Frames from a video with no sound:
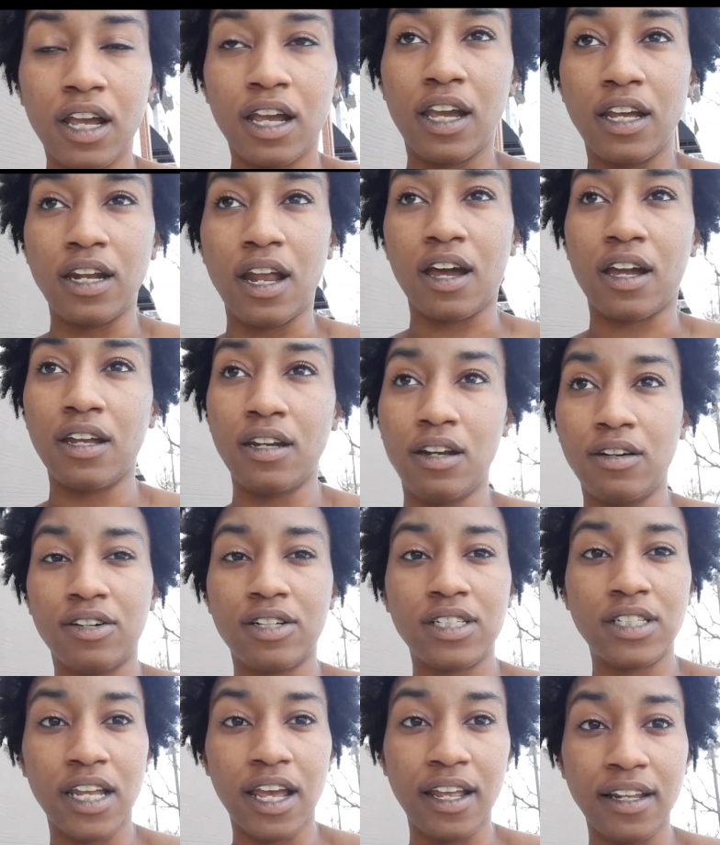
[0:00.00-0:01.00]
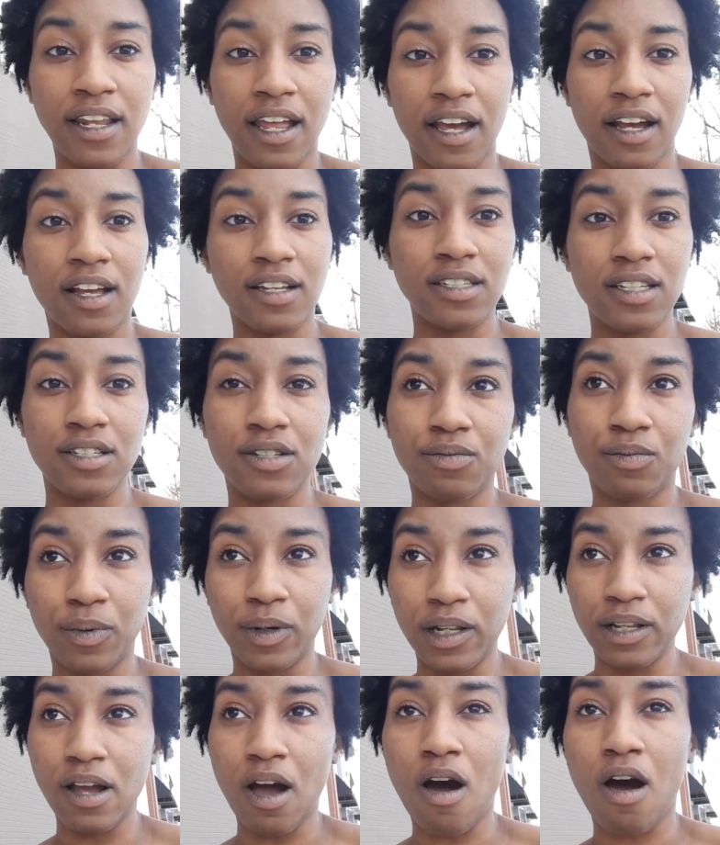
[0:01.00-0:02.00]
and I can understand that because it's
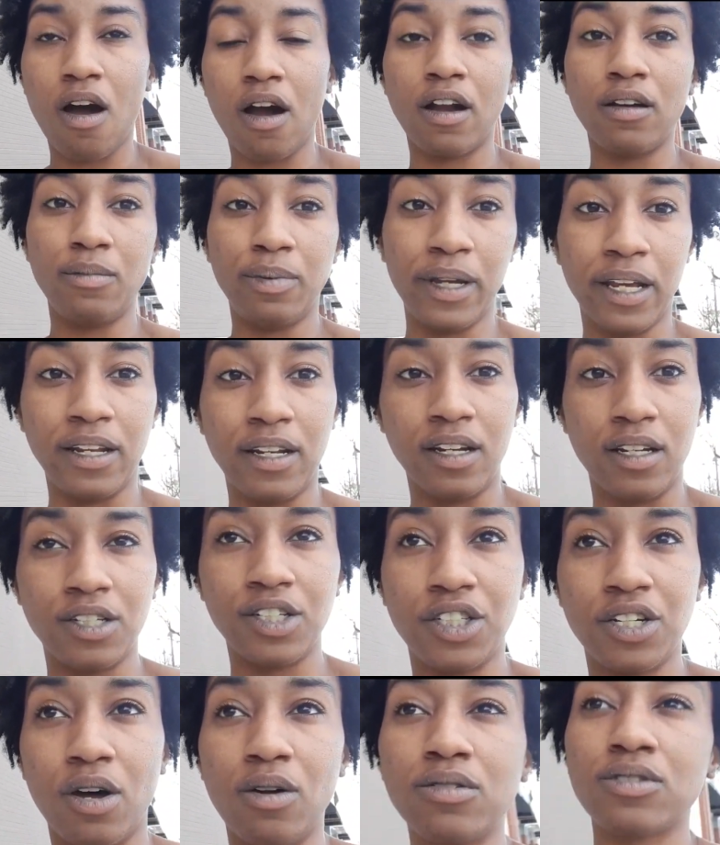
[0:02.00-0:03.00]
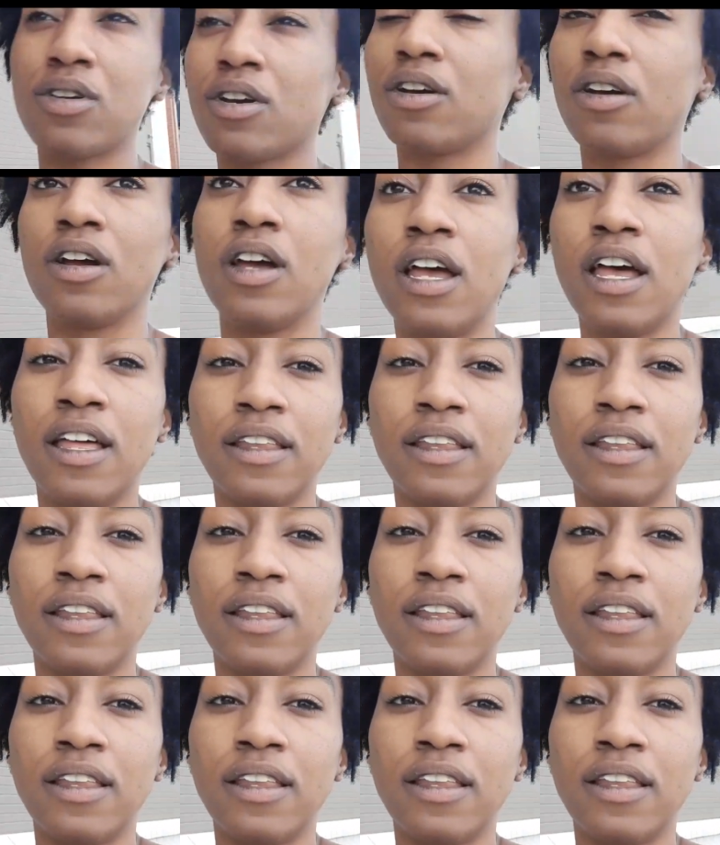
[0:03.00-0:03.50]
really hard being in a shelter.